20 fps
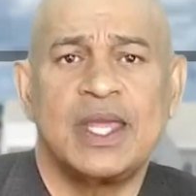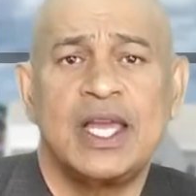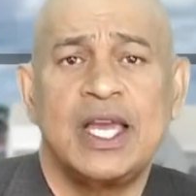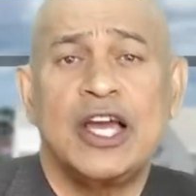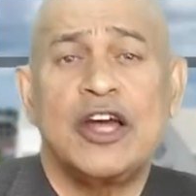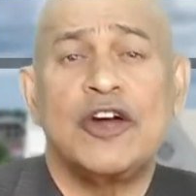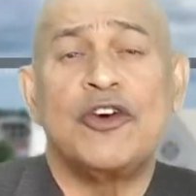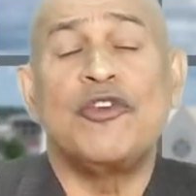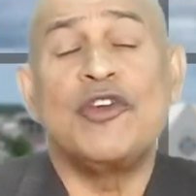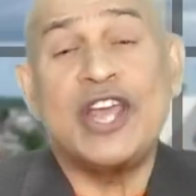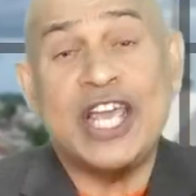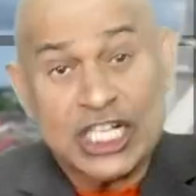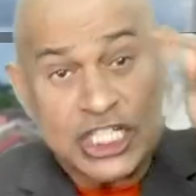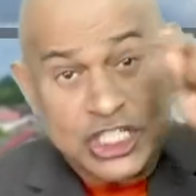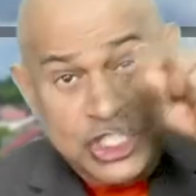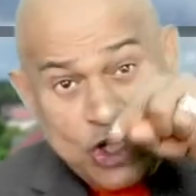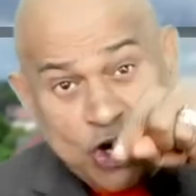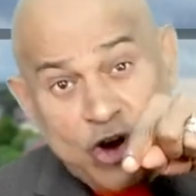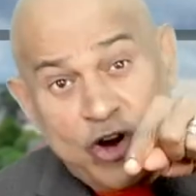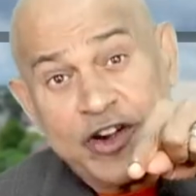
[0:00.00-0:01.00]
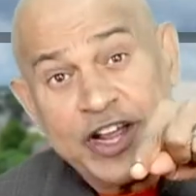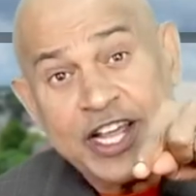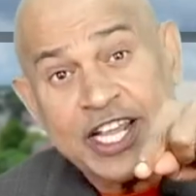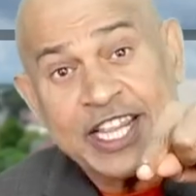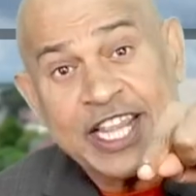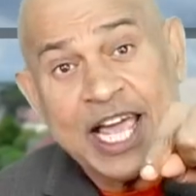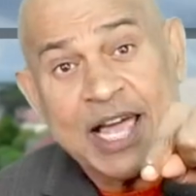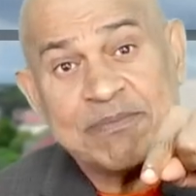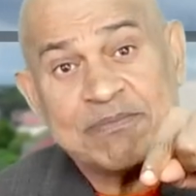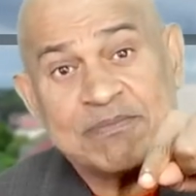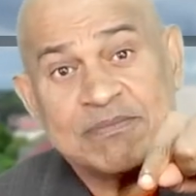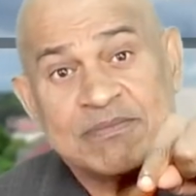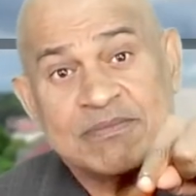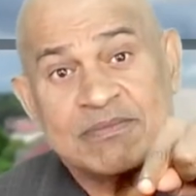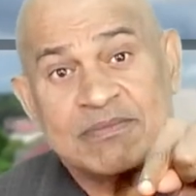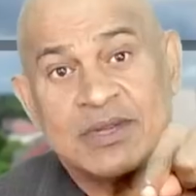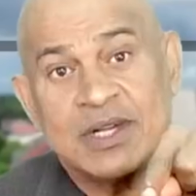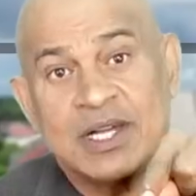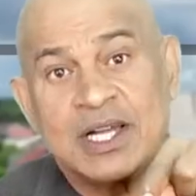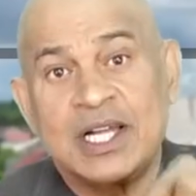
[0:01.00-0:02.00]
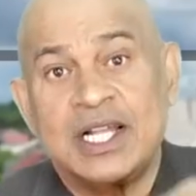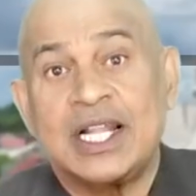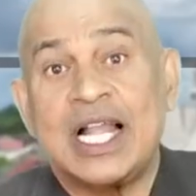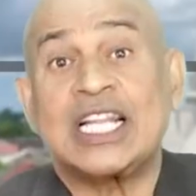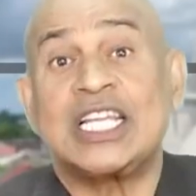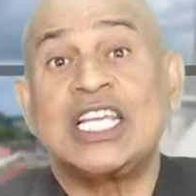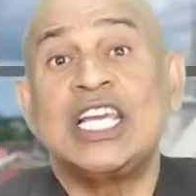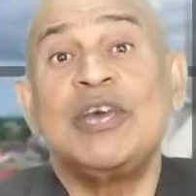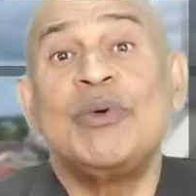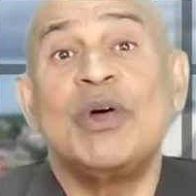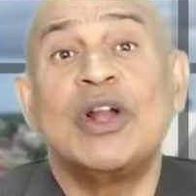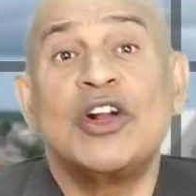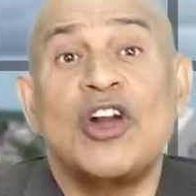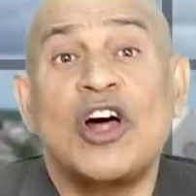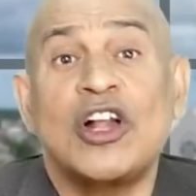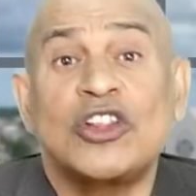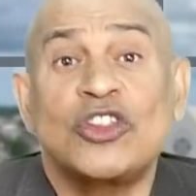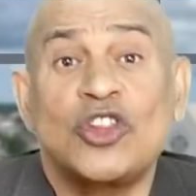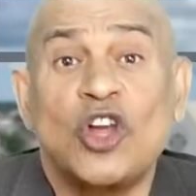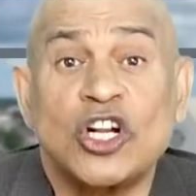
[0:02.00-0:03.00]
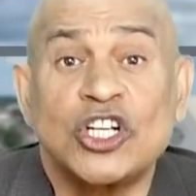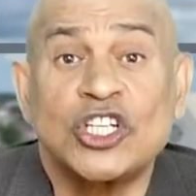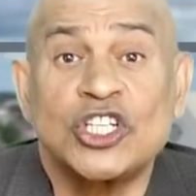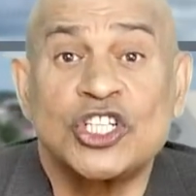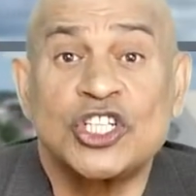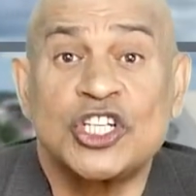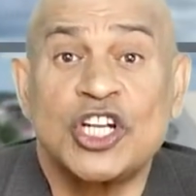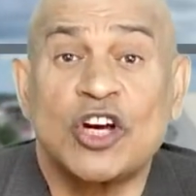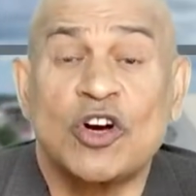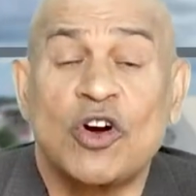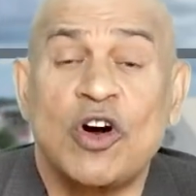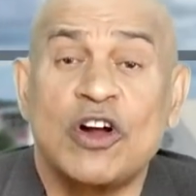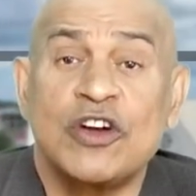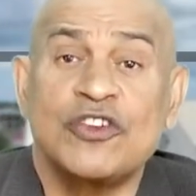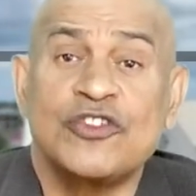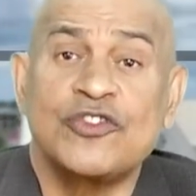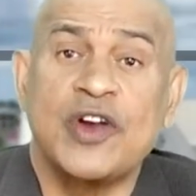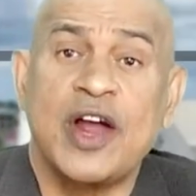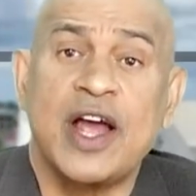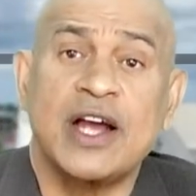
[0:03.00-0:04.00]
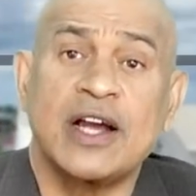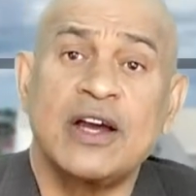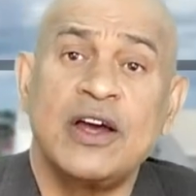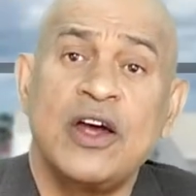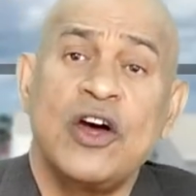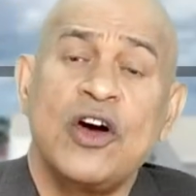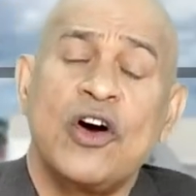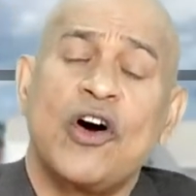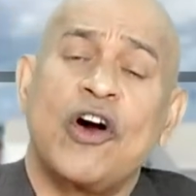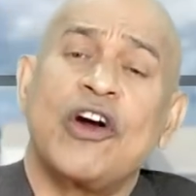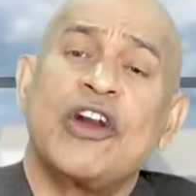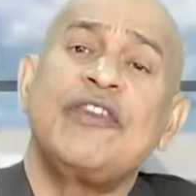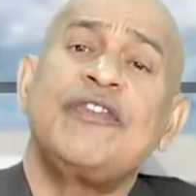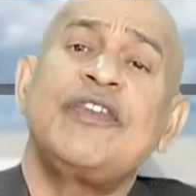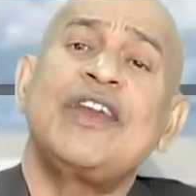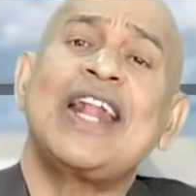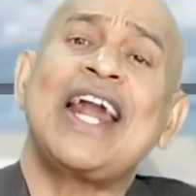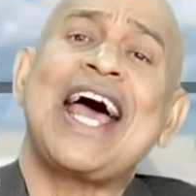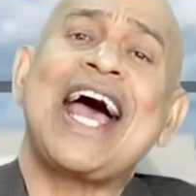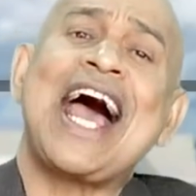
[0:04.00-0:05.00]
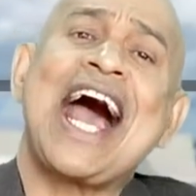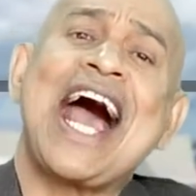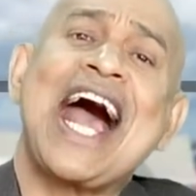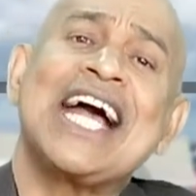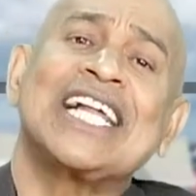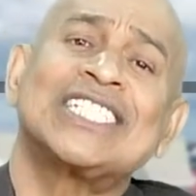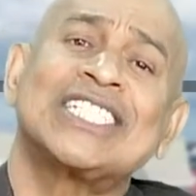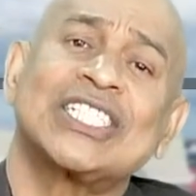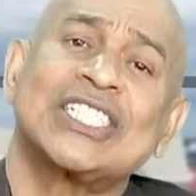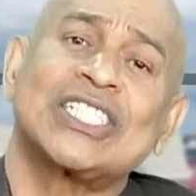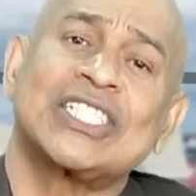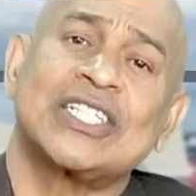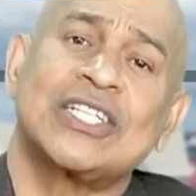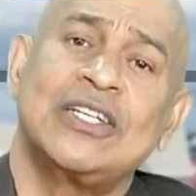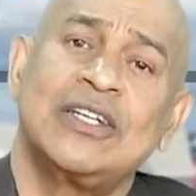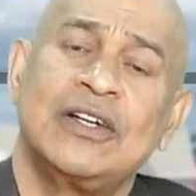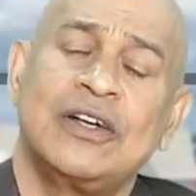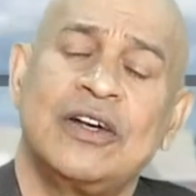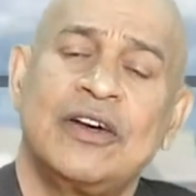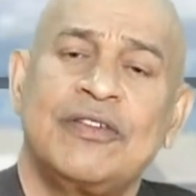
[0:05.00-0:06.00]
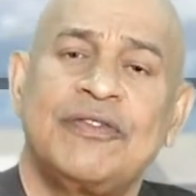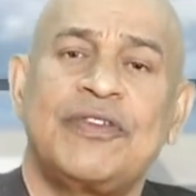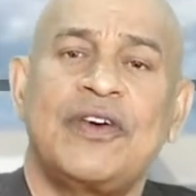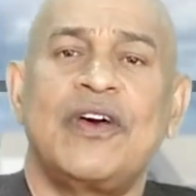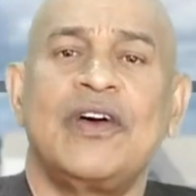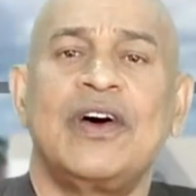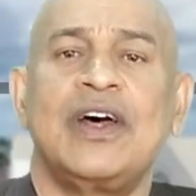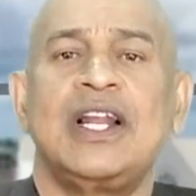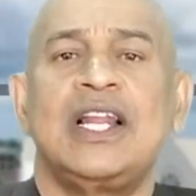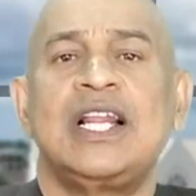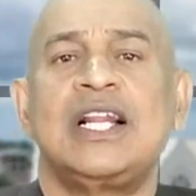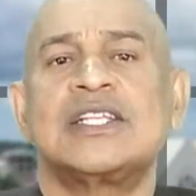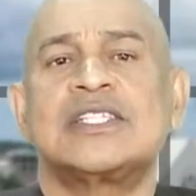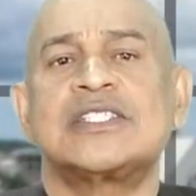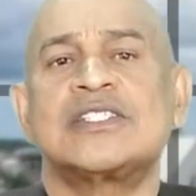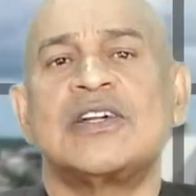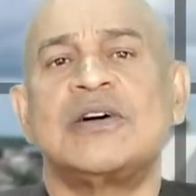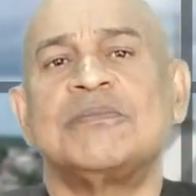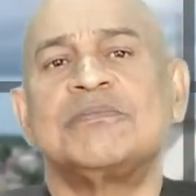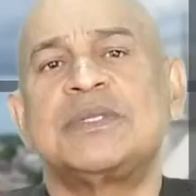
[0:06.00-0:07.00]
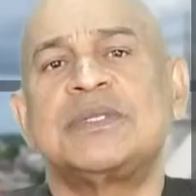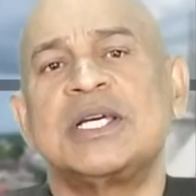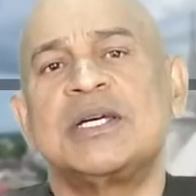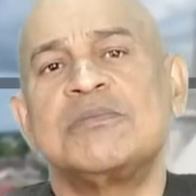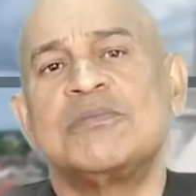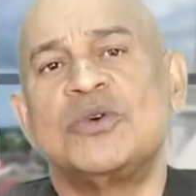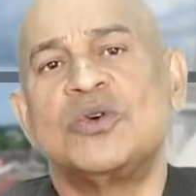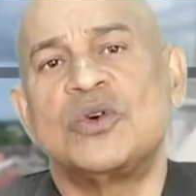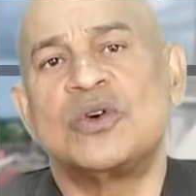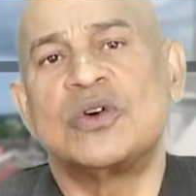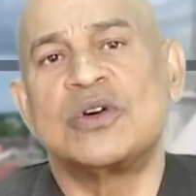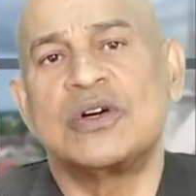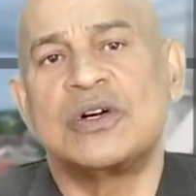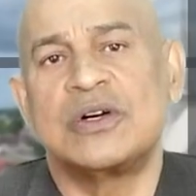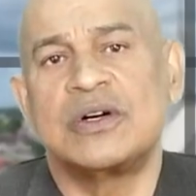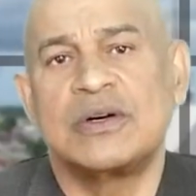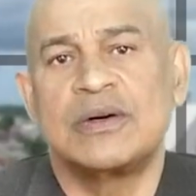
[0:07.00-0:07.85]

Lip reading: reassuring them that he will not touch the contract or even ask for a little something more.